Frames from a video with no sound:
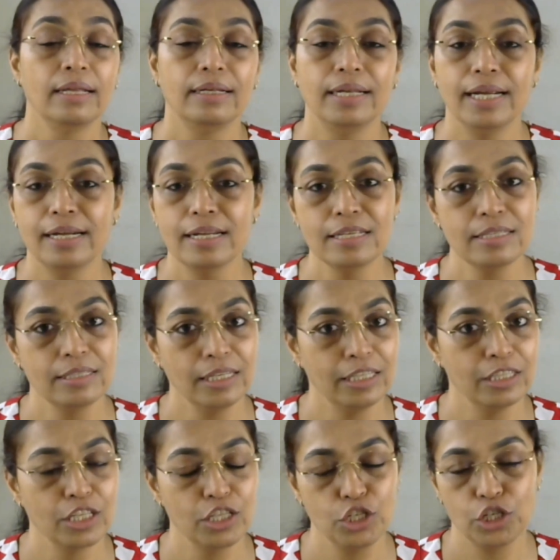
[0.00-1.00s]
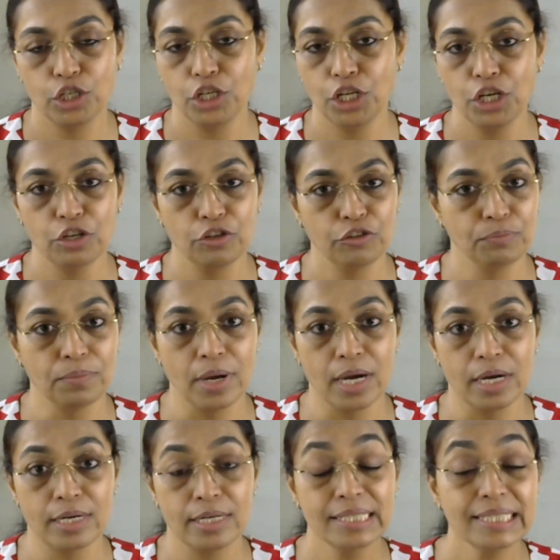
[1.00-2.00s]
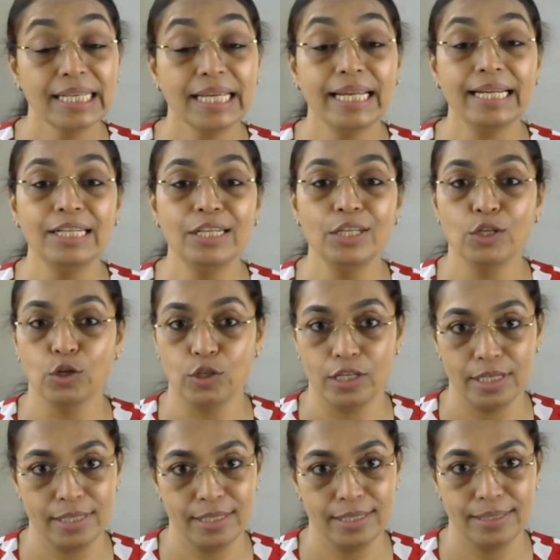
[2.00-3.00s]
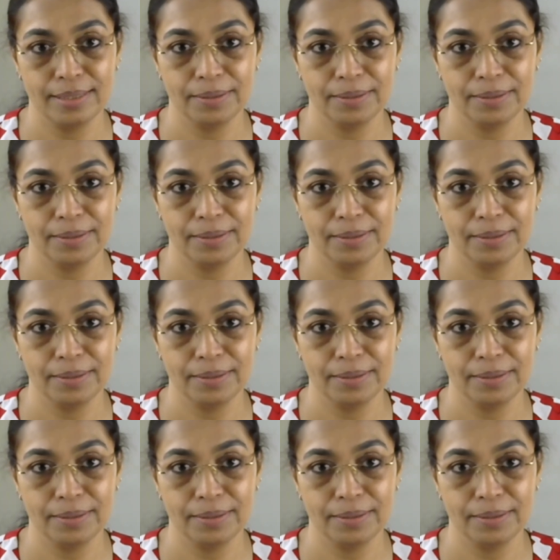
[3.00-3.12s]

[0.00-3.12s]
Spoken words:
Let us see the journey of Mars in Taurus.